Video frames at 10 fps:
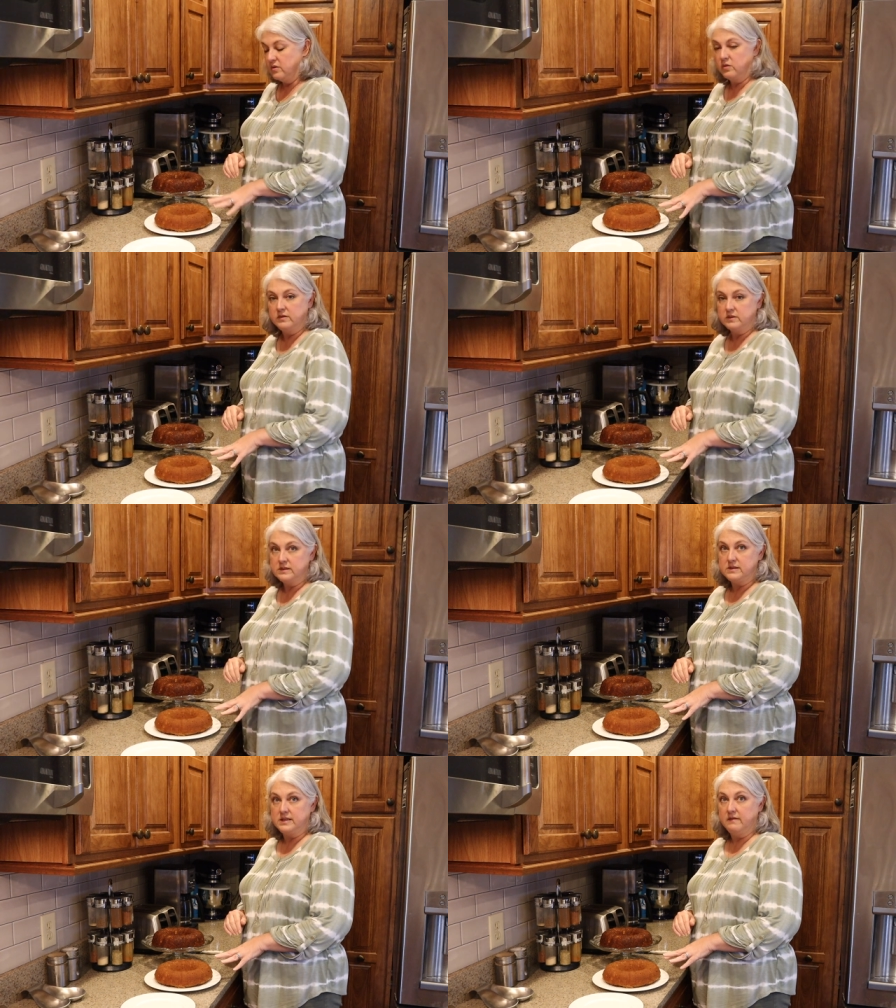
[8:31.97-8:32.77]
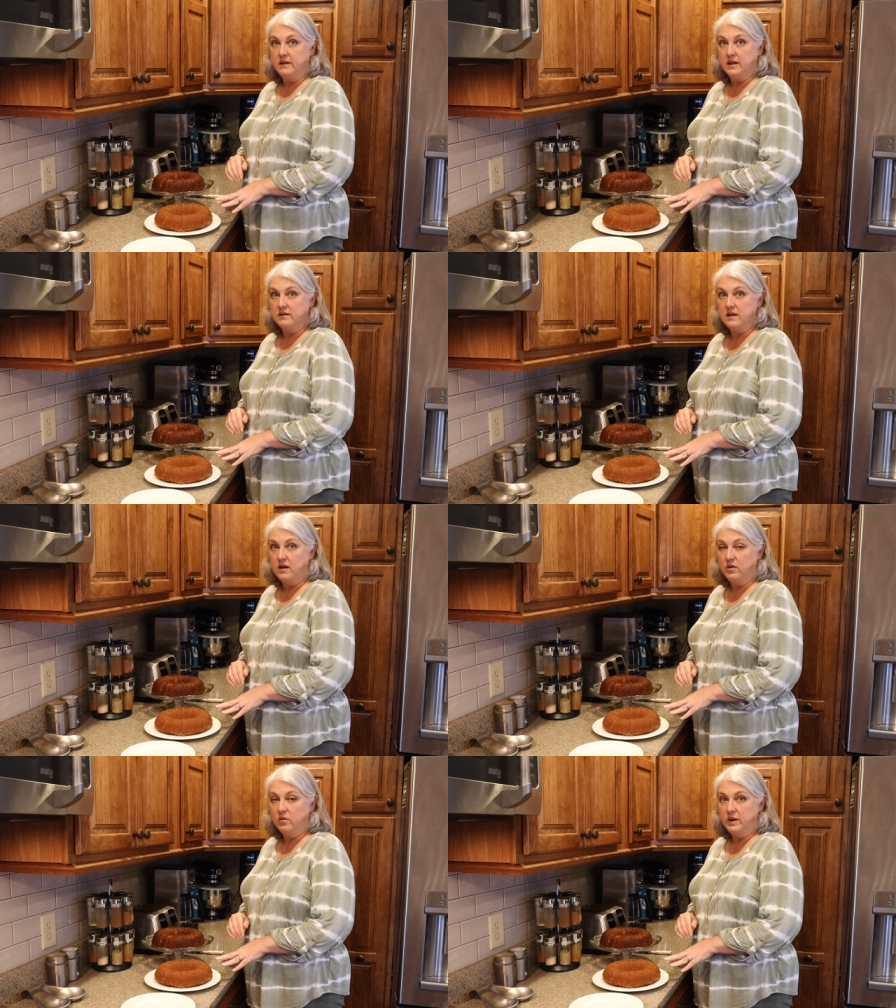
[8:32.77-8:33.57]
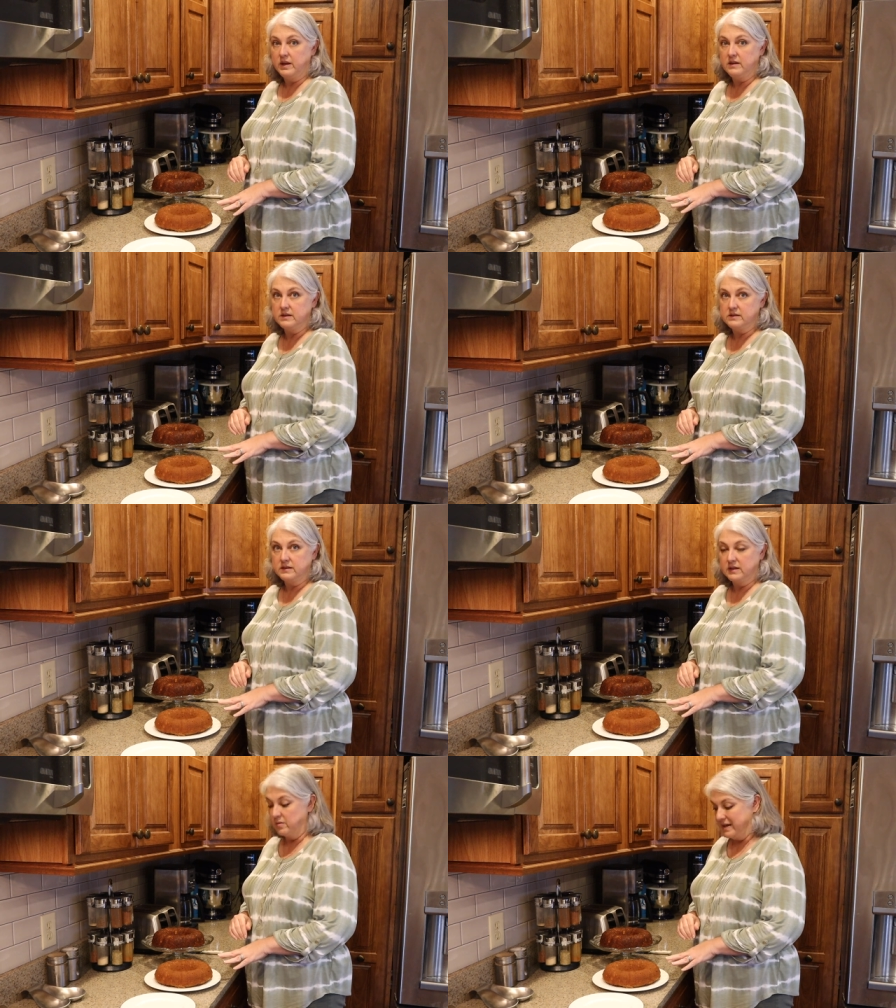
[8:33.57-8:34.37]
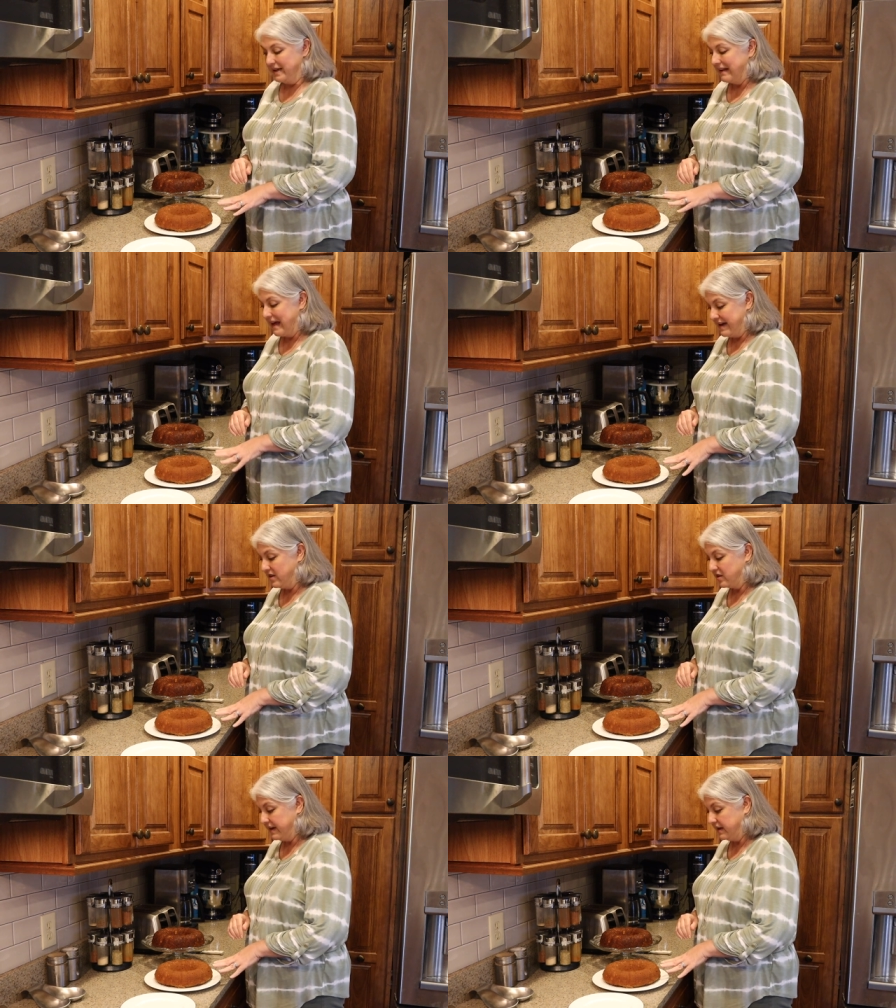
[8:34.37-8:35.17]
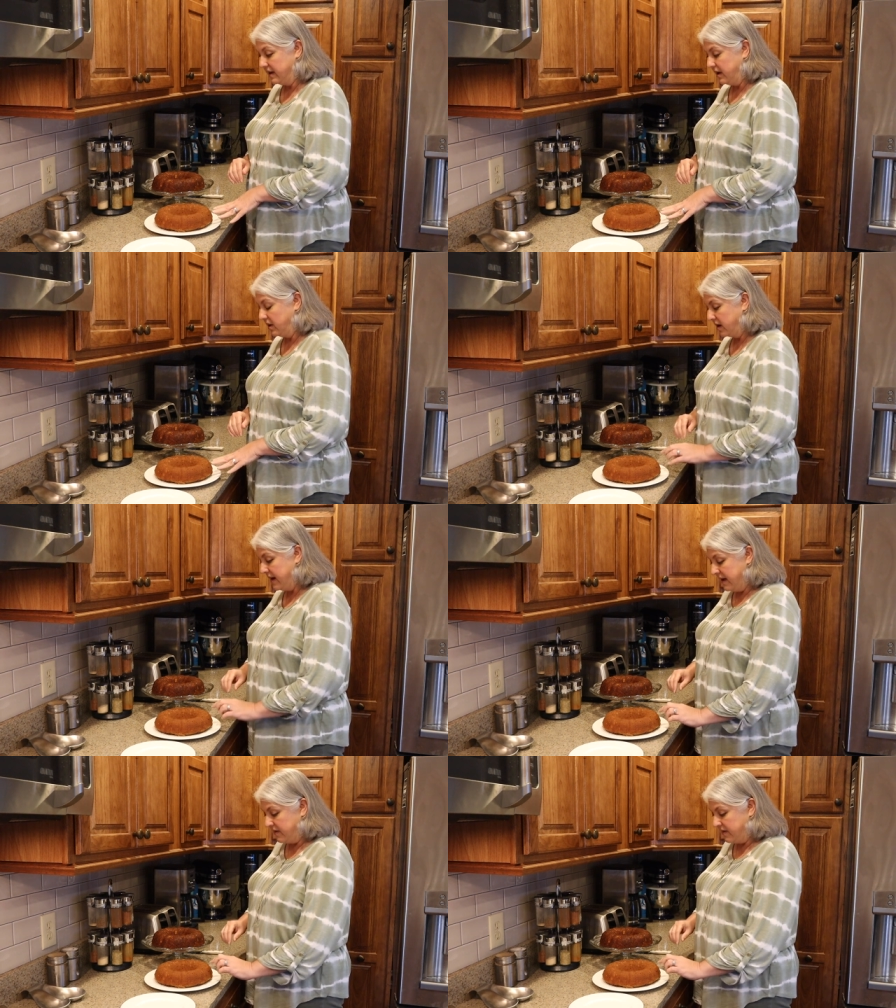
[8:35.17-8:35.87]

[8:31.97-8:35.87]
the one with the stevia and the whole wheat is a little bit lighter in color.